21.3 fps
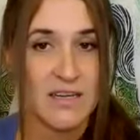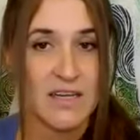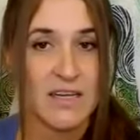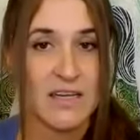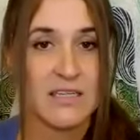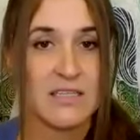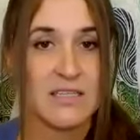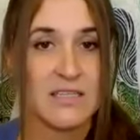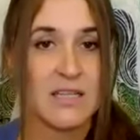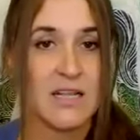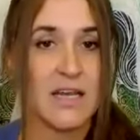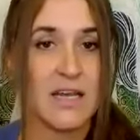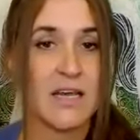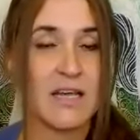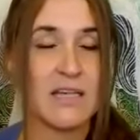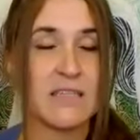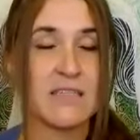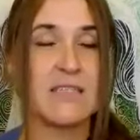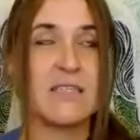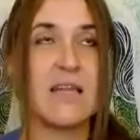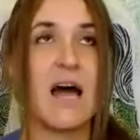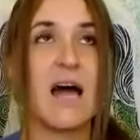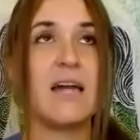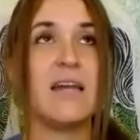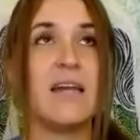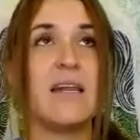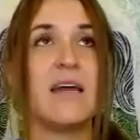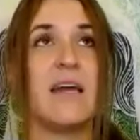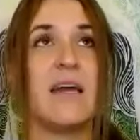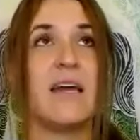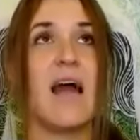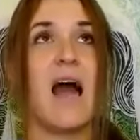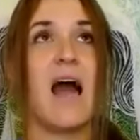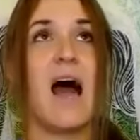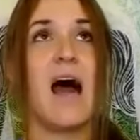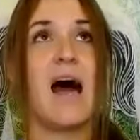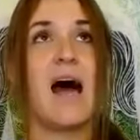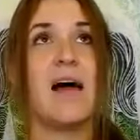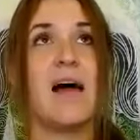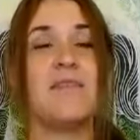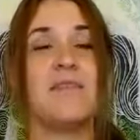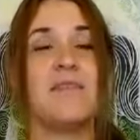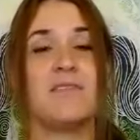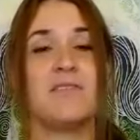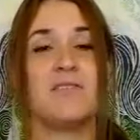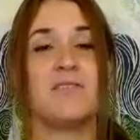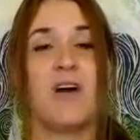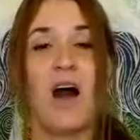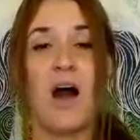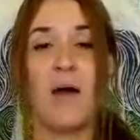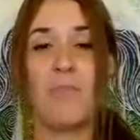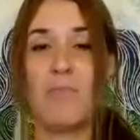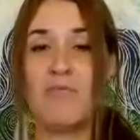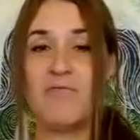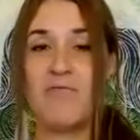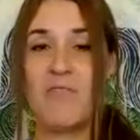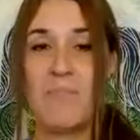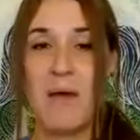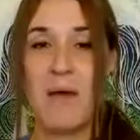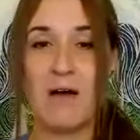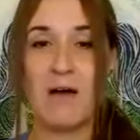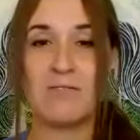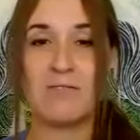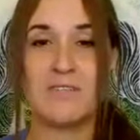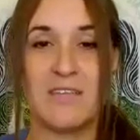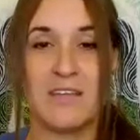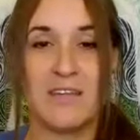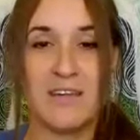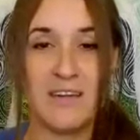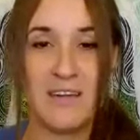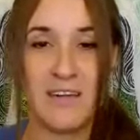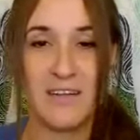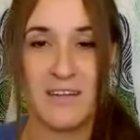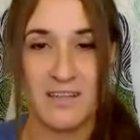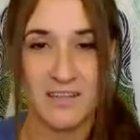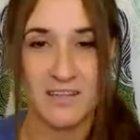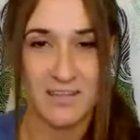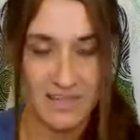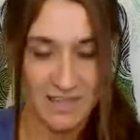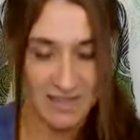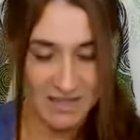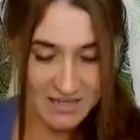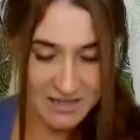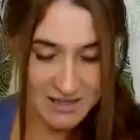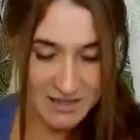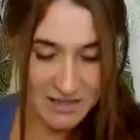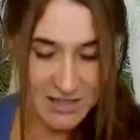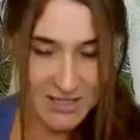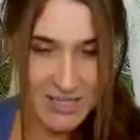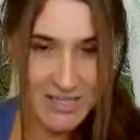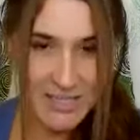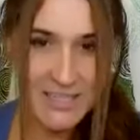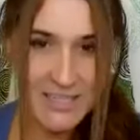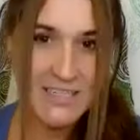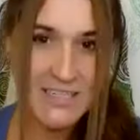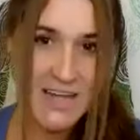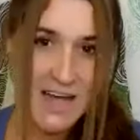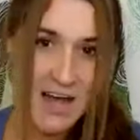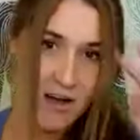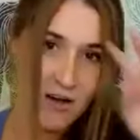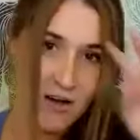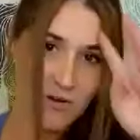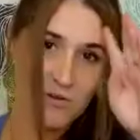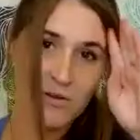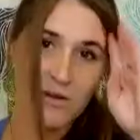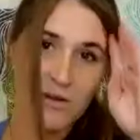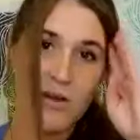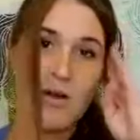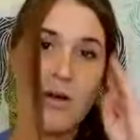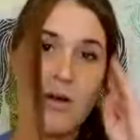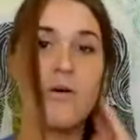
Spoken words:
It's like standing at the top of a mountain and looking down